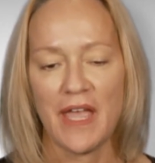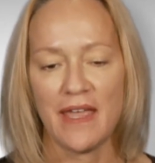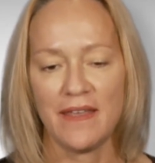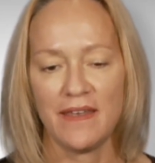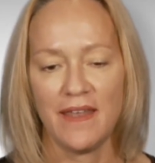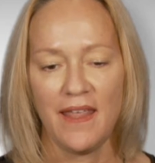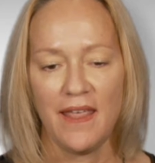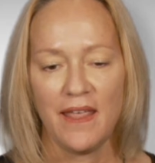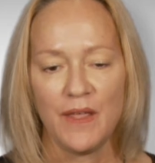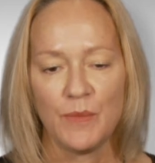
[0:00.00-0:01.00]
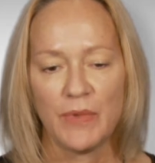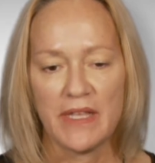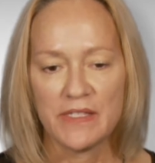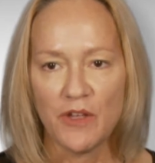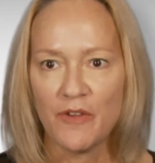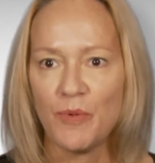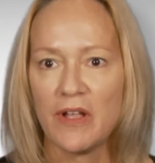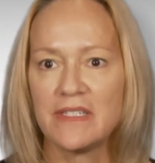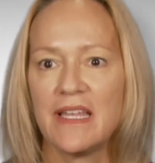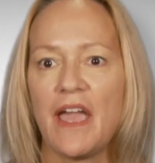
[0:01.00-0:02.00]
and played
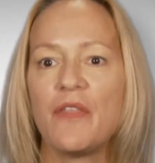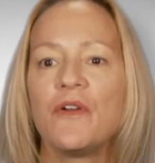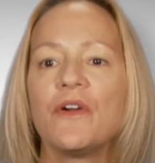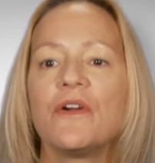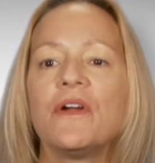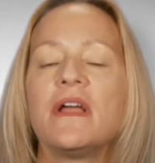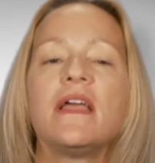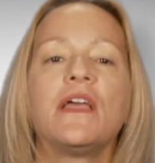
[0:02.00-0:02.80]
softball together.